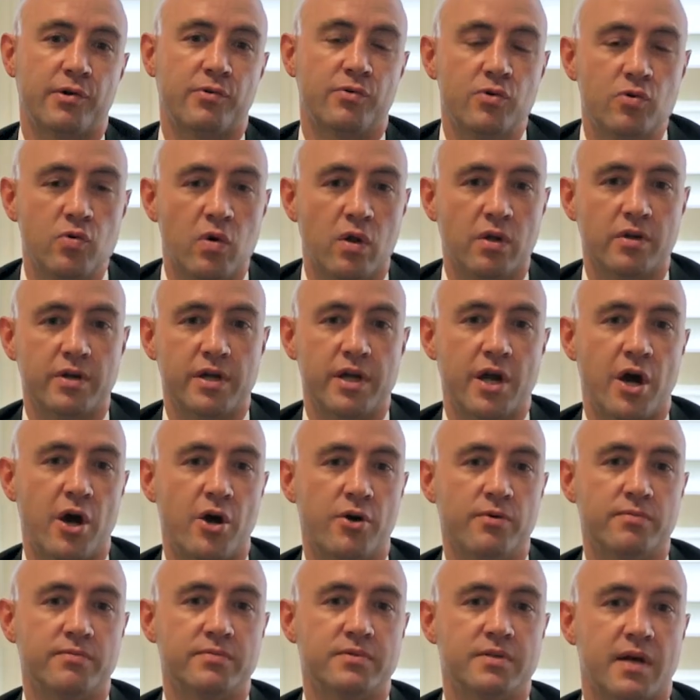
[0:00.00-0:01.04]
good quality
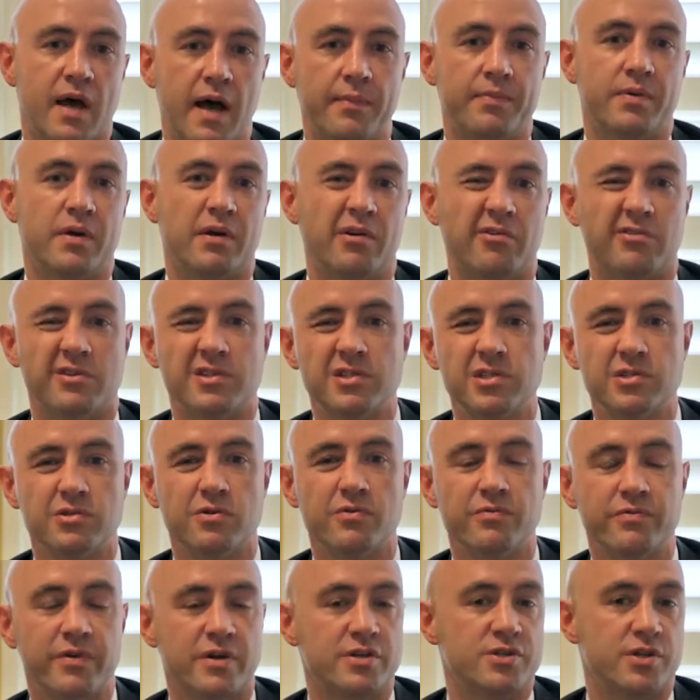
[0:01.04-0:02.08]
homes up here are
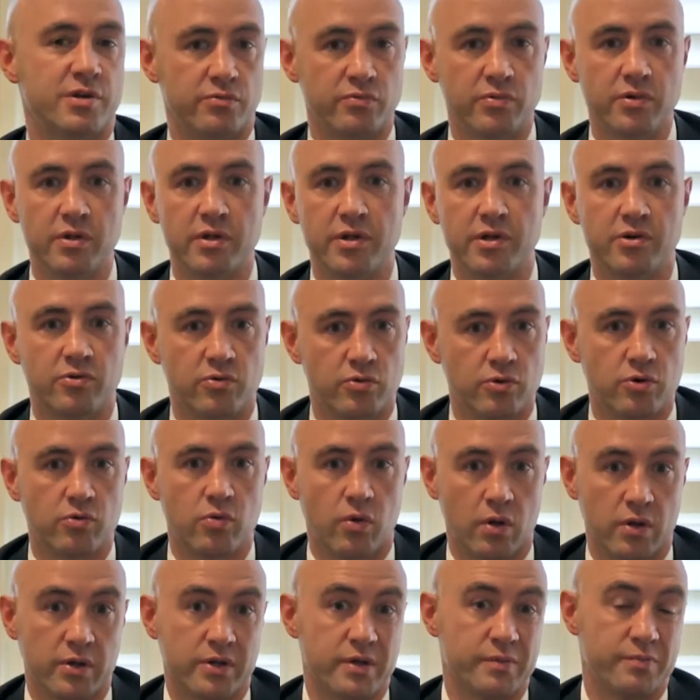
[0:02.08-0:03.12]
still fetching really good
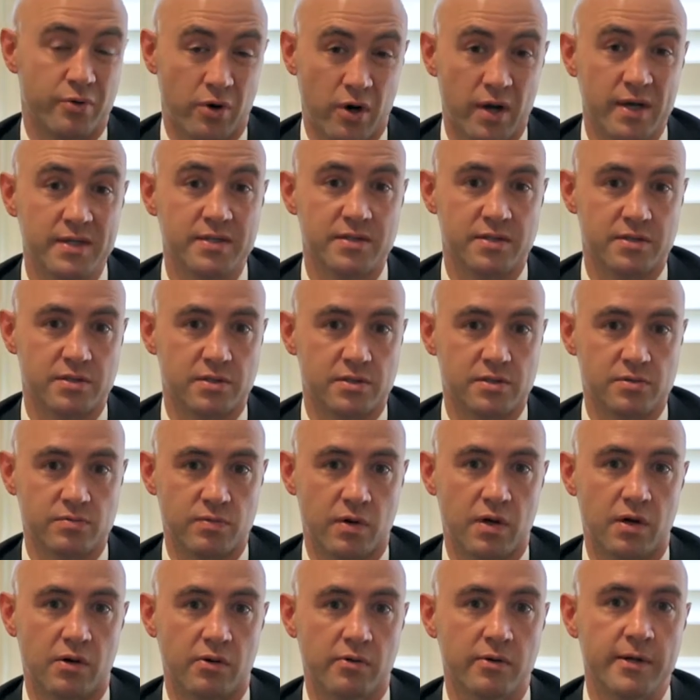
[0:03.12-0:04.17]
quality prices as
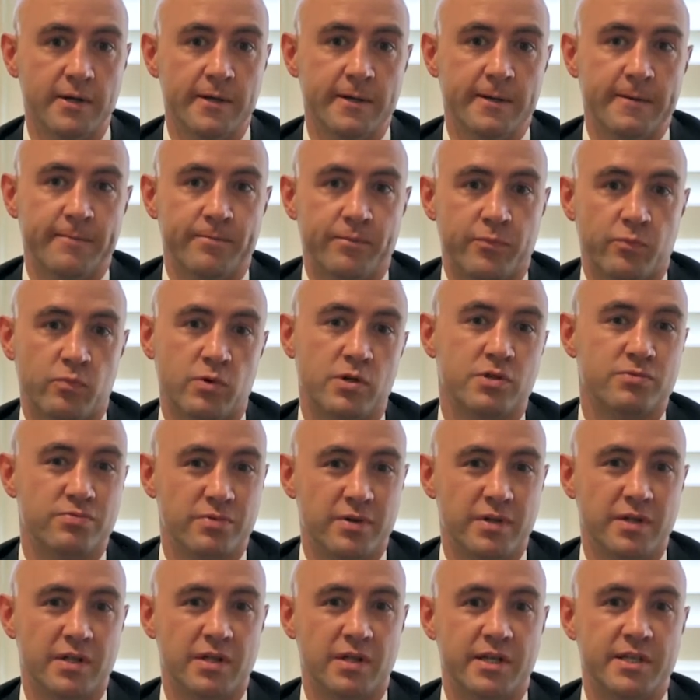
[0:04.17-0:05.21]
well, which
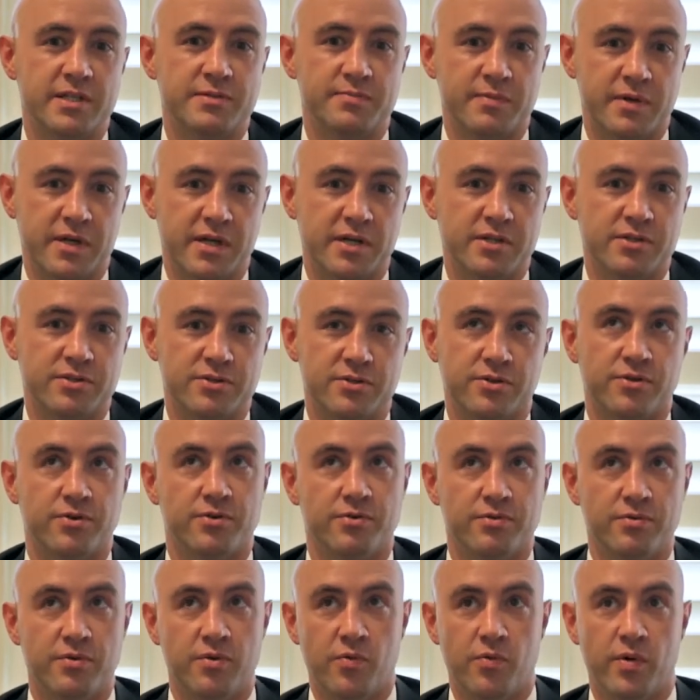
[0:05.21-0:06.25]
really leads me
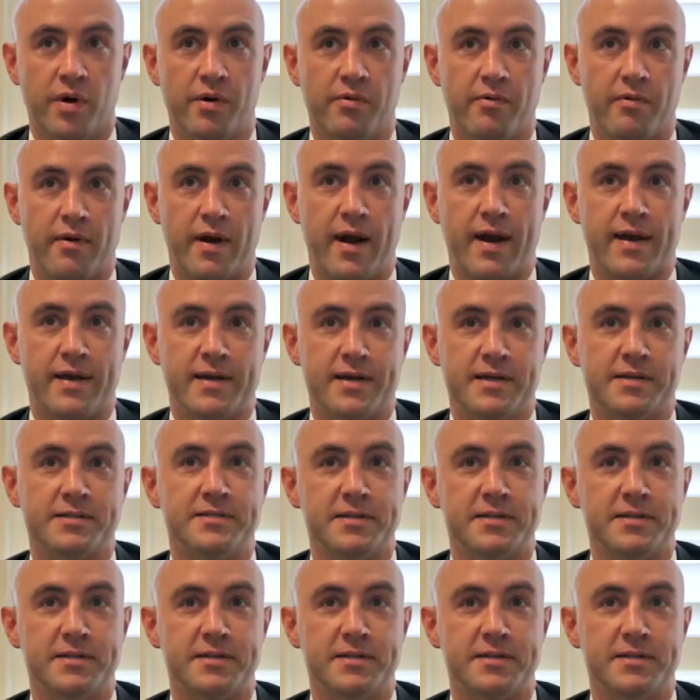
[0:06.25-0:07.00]
into where we're at here